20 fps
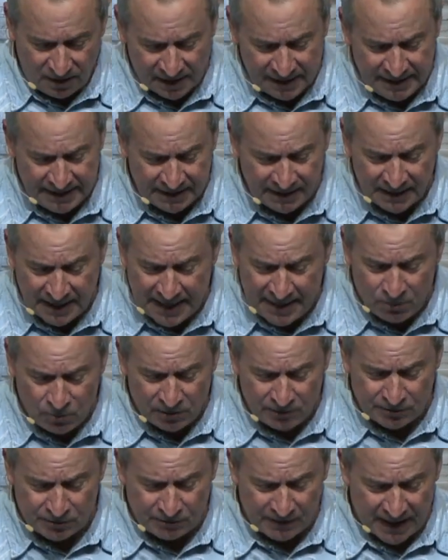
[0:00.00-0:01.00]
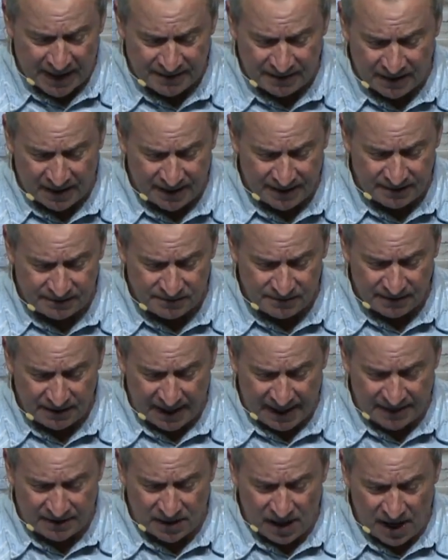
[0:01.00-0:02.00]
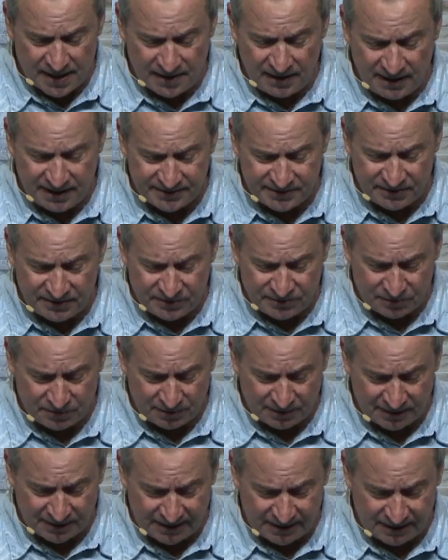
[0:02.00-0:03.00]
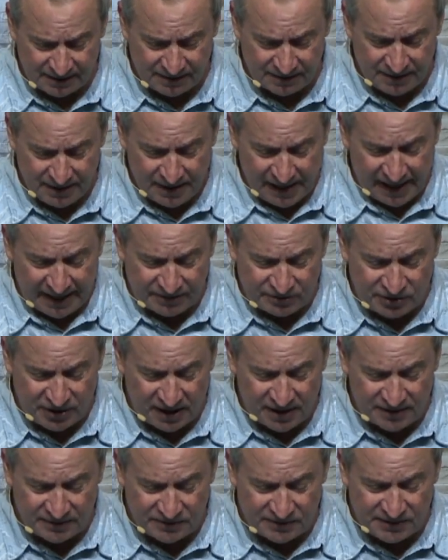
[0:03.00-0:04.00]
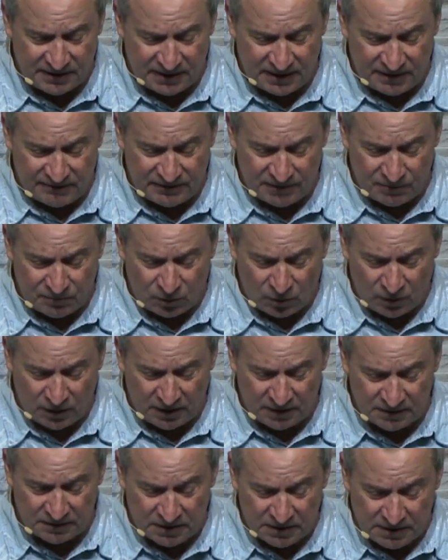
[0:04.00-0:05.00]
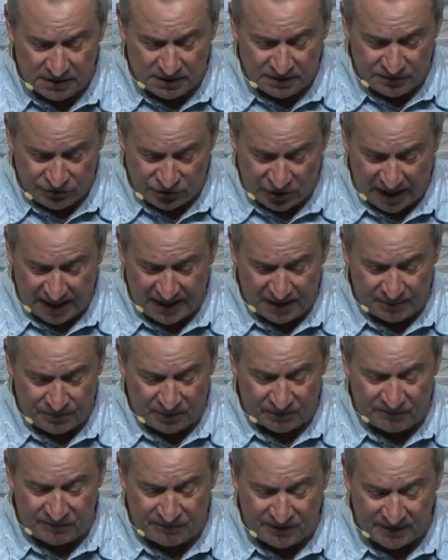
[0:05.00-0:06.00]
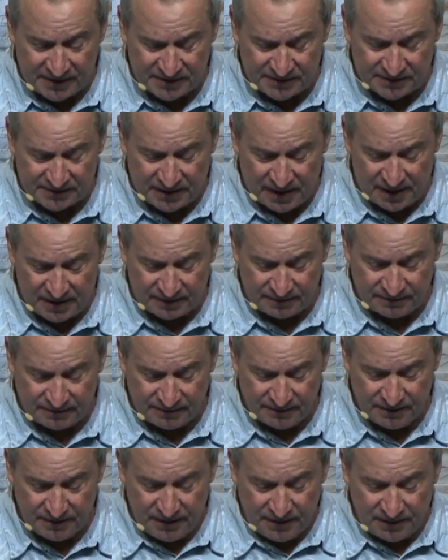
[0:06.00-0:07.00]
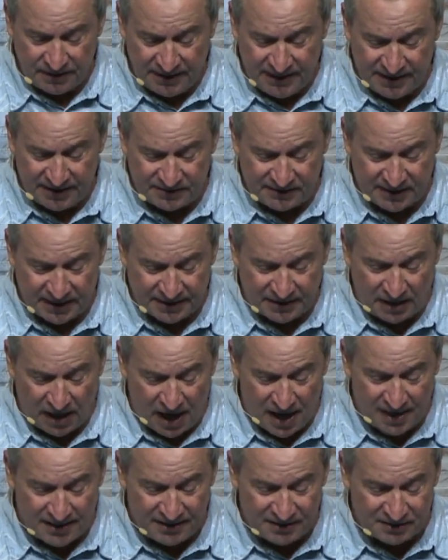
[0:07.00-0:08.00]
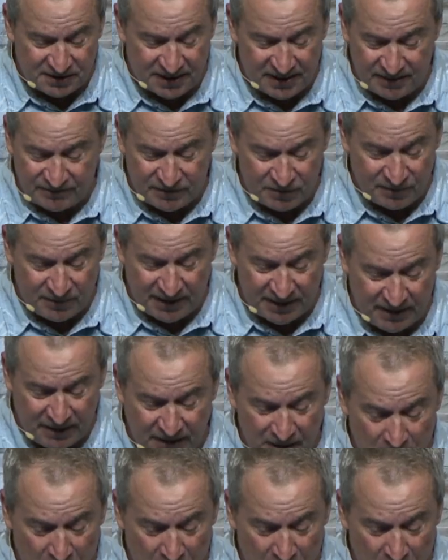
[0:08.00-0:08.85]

he lay with her that night, and God listened to Leah, and she conceived and bore a, Jacob a fifth son. Leah said, God has given me